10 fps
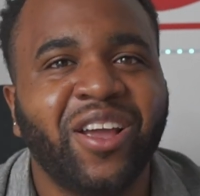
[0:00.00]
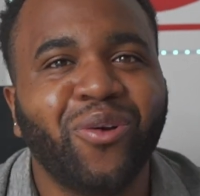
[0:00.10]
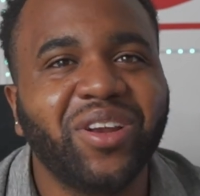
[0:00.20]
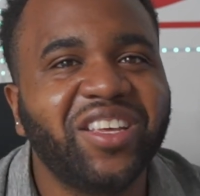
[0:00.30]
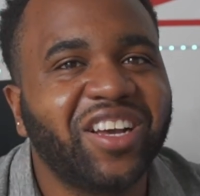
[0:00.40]

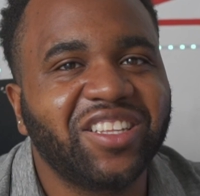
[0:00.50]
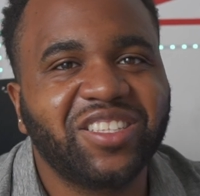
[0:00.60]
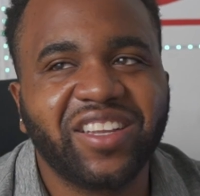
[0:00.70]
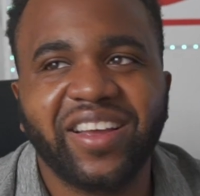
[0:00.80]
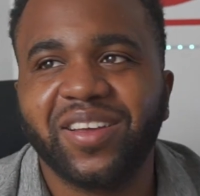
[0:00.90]
when he got
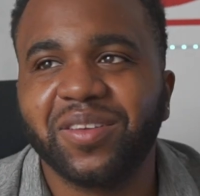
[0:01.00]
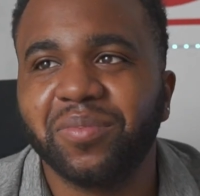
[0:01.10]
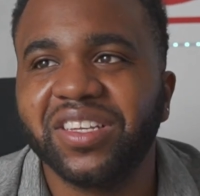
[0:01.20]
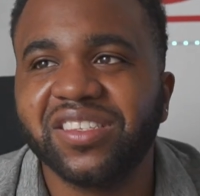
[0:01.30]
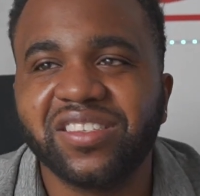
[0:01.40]
to like
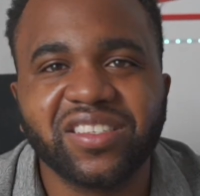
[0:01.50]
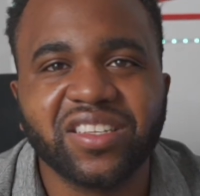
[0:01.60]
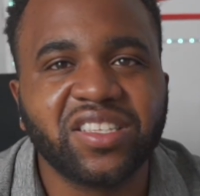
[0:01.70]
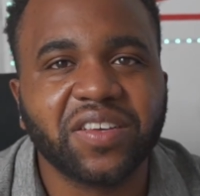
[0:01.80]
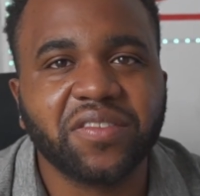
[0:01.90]
being
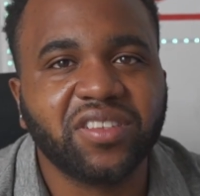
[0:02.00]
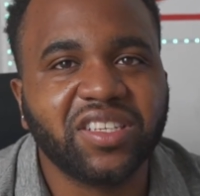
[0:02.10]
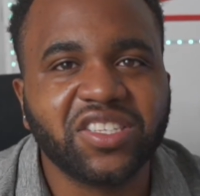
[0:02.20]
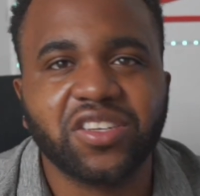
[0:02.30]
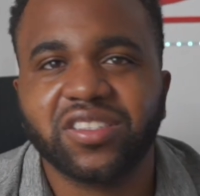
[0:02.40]
16, 17,
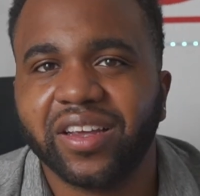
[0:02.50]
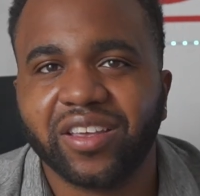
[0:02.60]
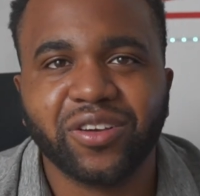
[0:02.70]
he's just like,